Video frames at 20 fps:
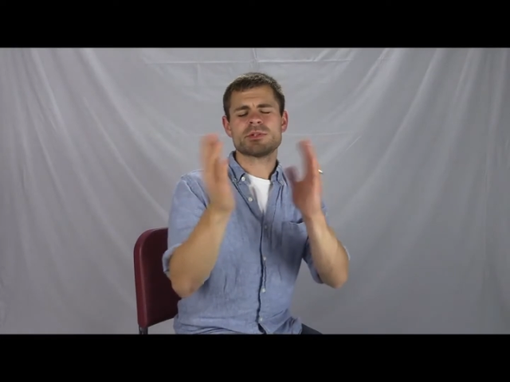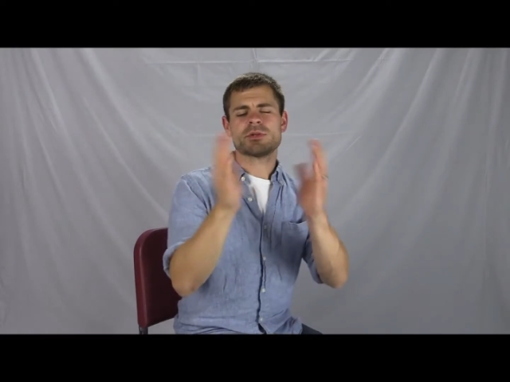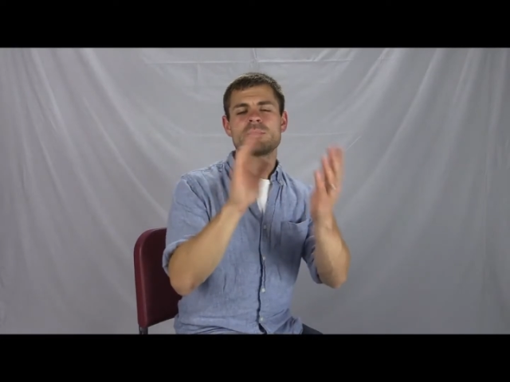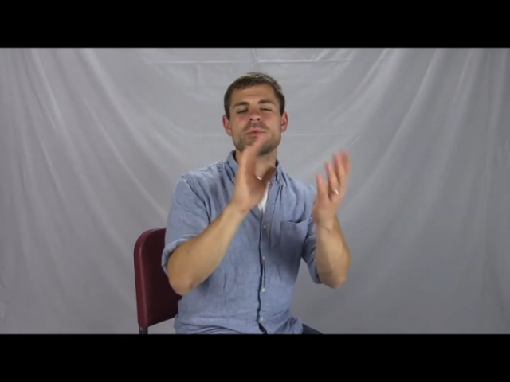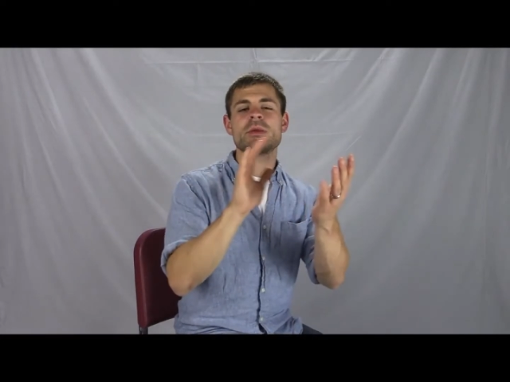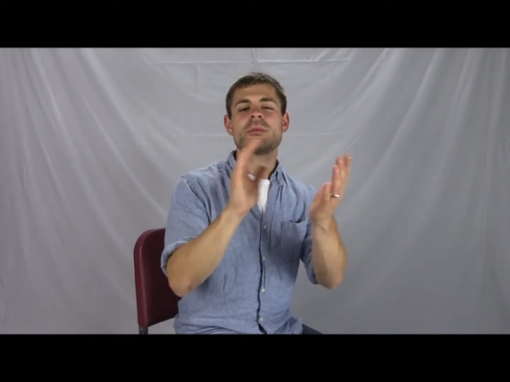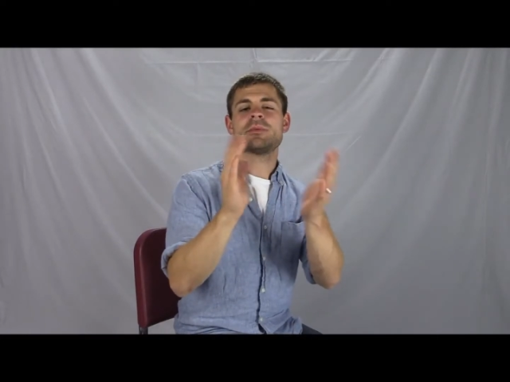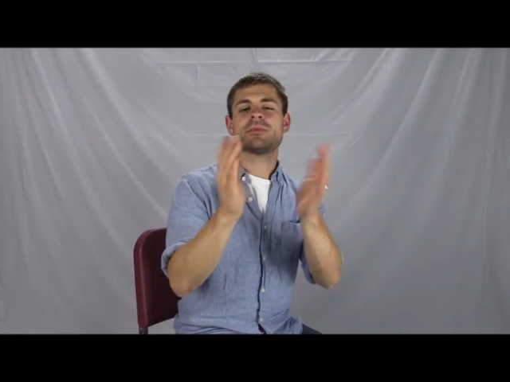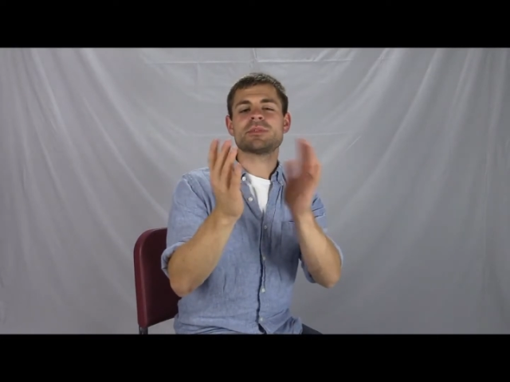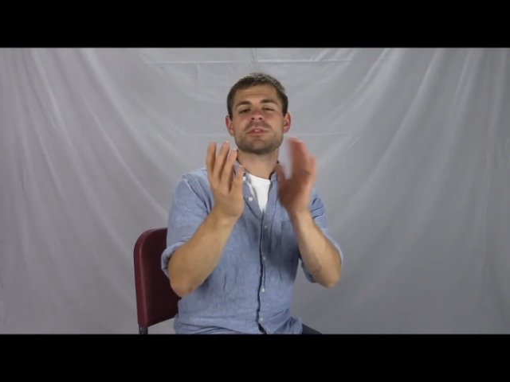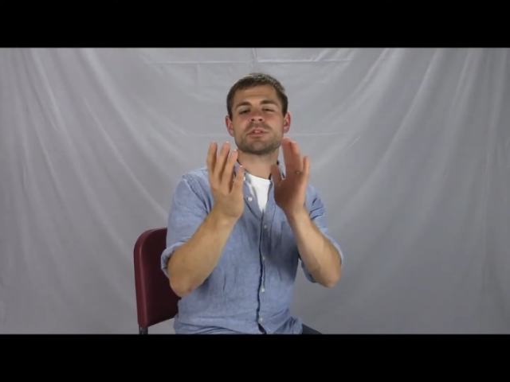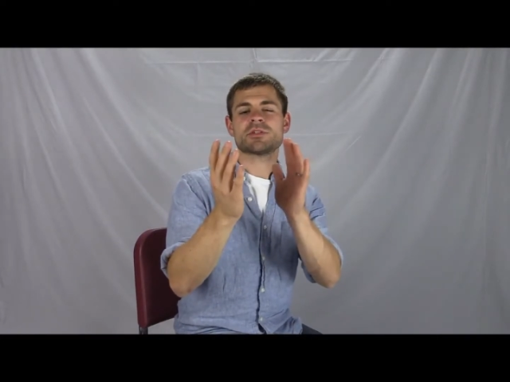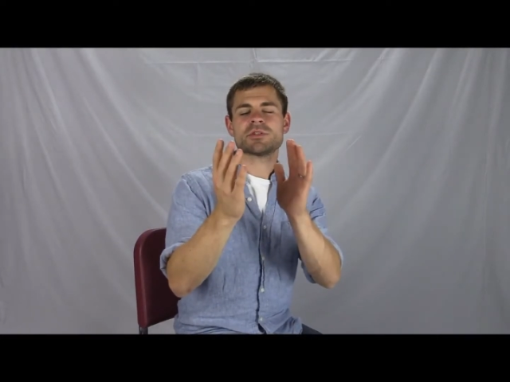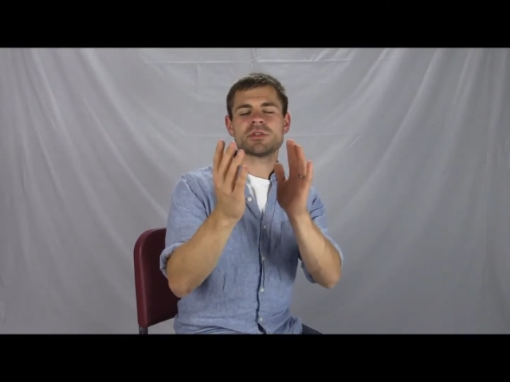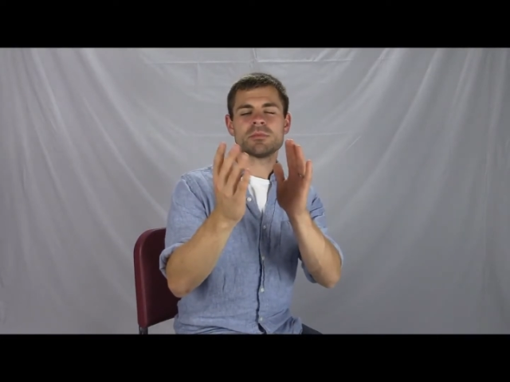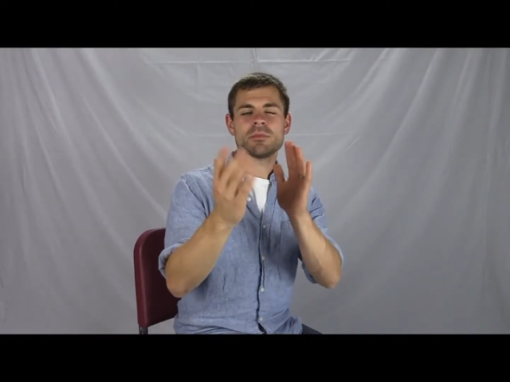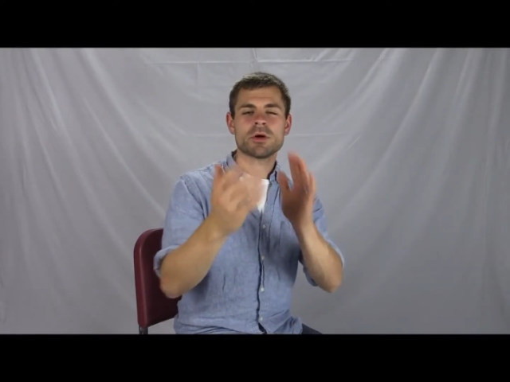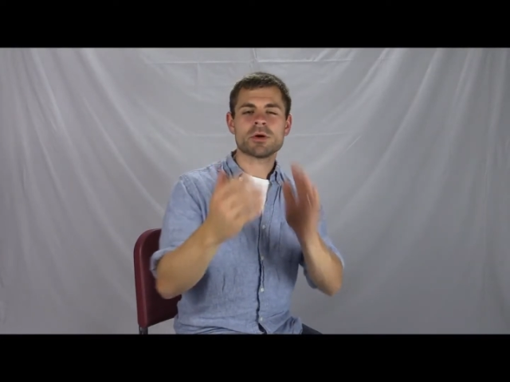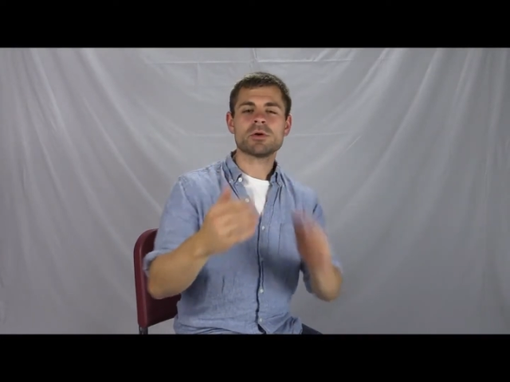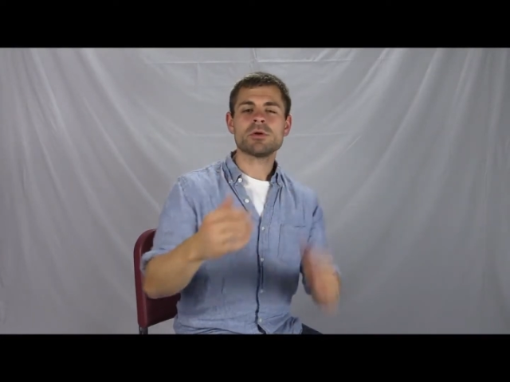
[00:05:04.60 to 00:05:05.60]
to reposition
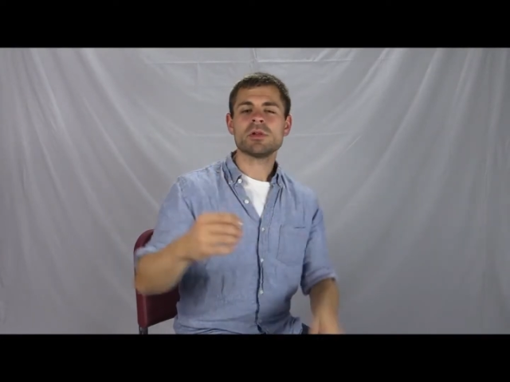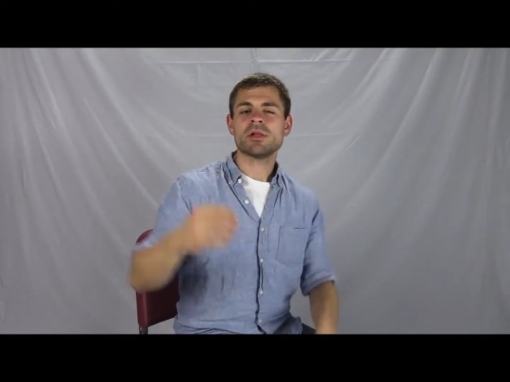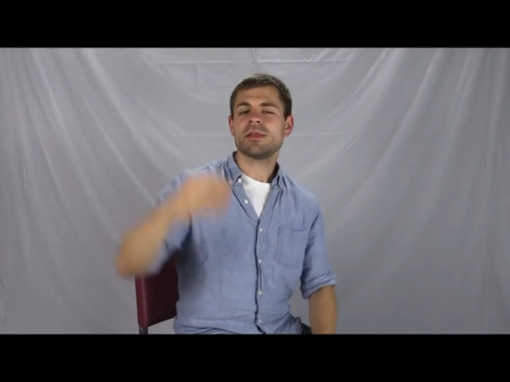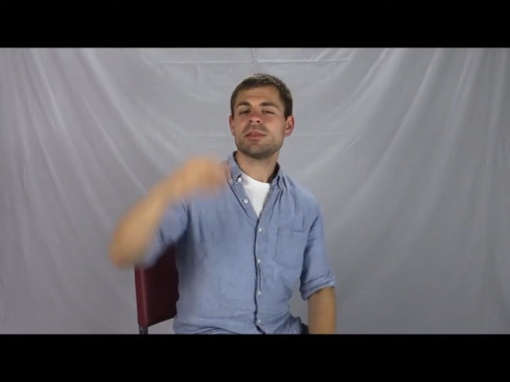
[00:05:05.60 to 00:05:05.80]
the vocal,